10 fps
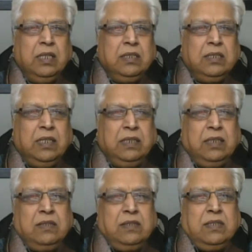
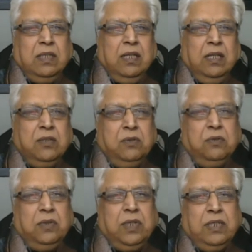sentence.
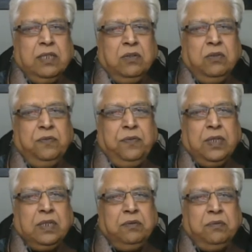So let us go
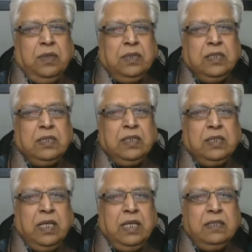for what is the
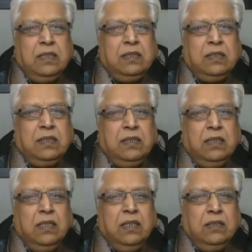dysentery.
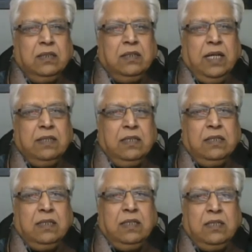The
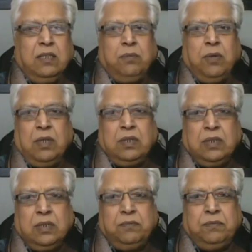dysentery is a broad
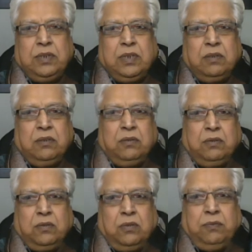term which
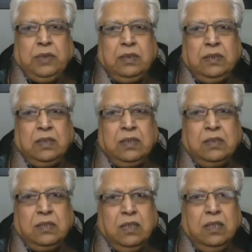includes so many
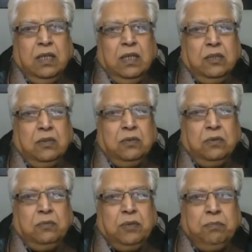things.
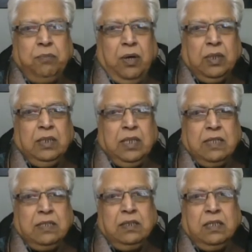So important
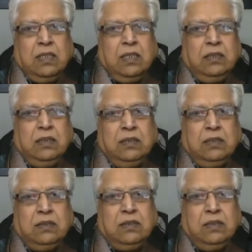dysenteric
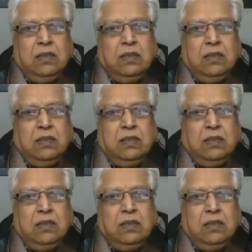conditions